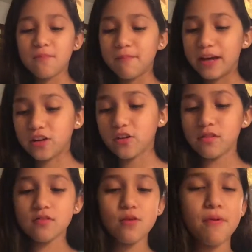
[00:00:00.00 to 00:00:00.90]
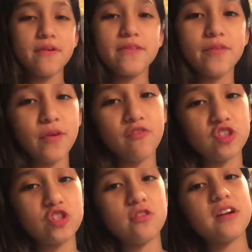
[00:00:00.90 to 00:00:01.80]
microwave, she put it in the
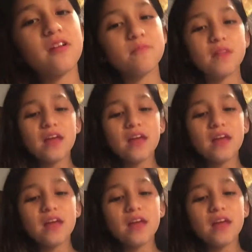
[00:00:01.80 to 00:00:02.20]
refrigerator.